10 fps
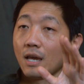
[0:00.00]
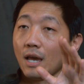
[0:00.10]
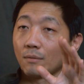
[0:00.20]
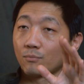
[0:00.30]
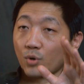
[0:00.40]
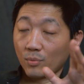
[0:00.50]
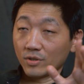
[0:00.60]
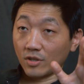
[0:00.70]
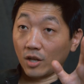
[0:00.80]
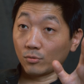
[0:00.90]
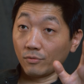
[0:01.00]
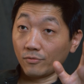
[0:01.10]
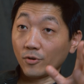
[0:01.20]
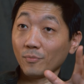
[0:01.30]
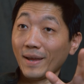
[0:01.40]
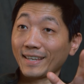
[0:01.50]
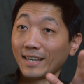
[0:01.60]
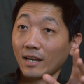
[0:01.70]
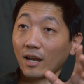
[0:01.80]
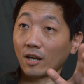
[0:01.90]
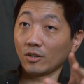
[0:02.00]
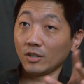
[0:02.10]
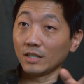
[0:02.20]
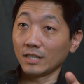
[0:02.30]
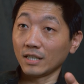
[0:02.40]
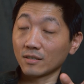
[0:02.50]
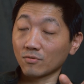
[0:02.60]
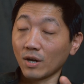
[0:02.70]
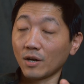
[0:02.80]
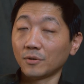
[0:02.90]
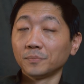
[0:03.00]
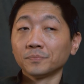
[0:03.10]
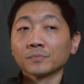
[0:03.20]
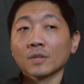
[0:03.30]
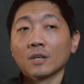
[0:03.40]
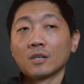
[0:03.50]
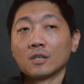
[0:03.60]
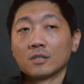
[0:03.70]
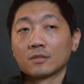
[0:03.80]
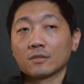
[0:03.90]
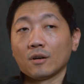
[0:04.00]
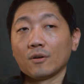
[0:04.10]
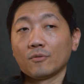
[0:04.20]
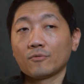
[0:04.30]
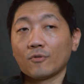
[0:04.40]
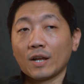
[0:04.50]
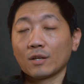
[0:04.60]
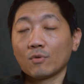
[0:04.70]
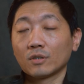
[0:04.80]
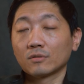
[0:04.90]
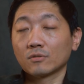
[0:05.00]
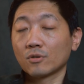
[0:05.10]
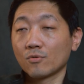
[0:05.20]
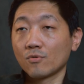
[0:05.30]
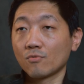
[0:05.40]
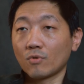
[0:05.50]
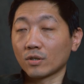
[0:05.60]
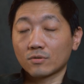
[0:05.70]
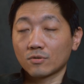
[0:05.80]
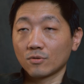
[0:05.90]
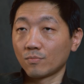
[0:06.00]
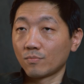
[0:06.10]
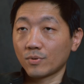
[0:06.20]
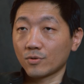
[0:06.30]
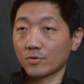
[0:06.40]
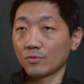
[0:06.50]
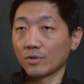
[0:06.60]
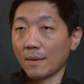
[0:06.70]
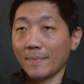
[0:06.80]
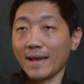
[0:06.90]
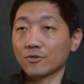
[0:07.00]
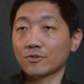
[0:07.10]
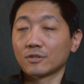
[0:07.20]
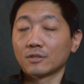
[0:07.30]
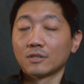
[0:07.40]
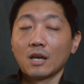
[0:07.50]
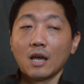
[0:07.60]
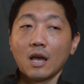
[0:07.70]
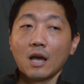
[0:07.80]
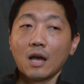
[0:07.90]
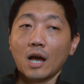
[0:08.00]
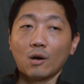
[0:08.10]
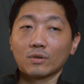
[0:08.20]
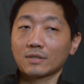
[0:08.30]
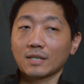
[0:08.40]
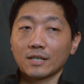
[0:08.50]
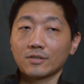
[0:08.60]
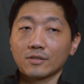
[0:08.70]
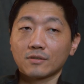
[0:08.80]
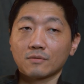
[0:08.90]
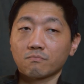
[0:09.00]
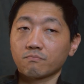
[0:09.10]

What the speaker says: and probably start doing filmmaking a lot earlier as well. So for anyone who wants to pursue their passion, I would say just